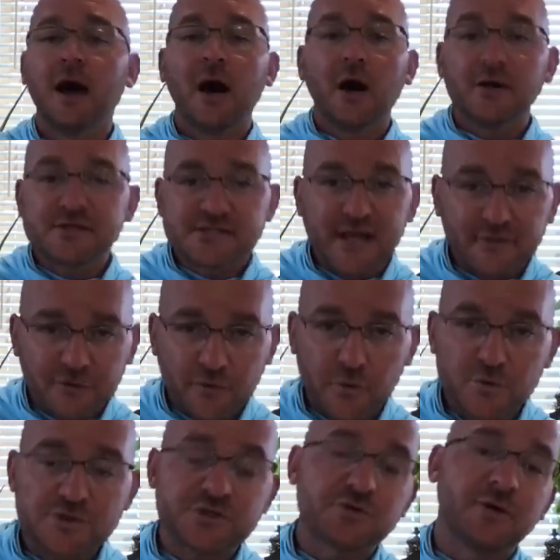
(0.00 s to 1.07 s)
I'll set
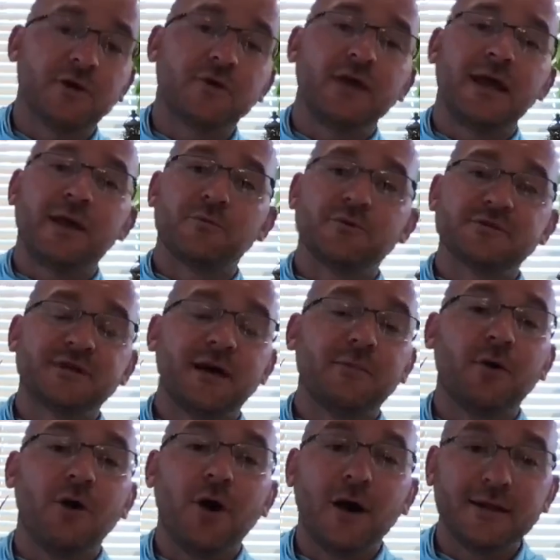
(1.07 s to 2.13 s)
those trail cameras
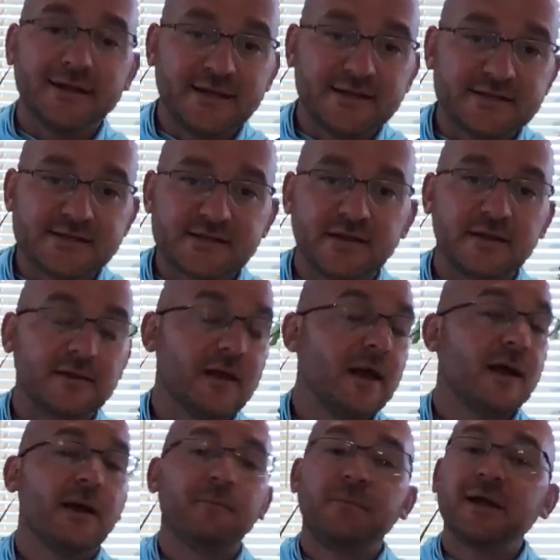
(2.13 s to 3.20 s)
up on instant,
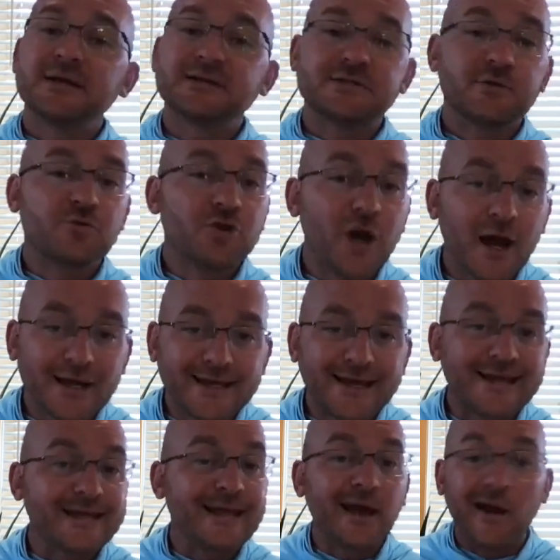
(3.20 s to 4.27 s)
because they're not
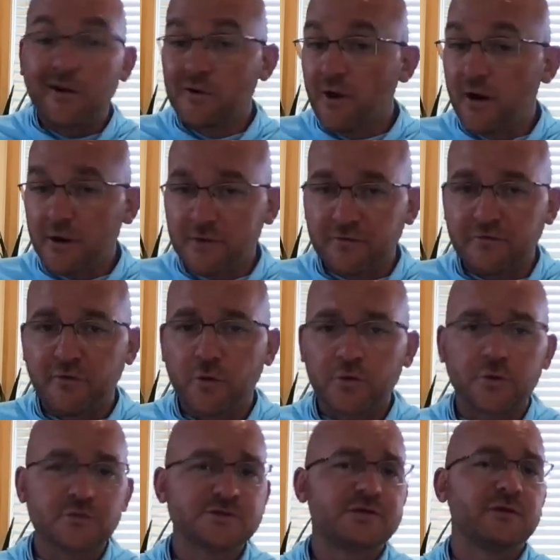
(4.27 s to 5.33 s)
getting a lot of
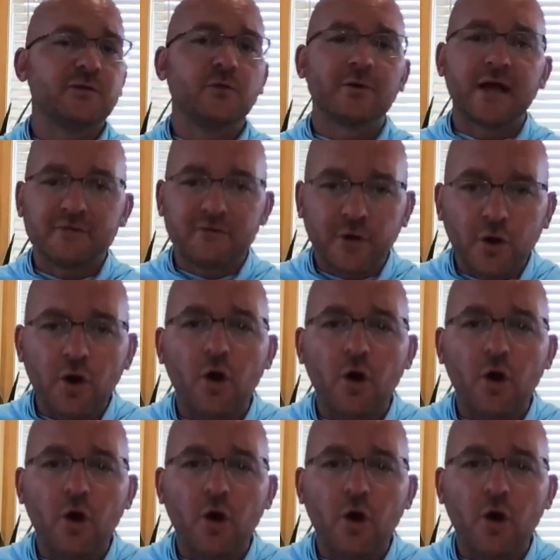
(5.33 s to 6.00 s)
photos. They don't have a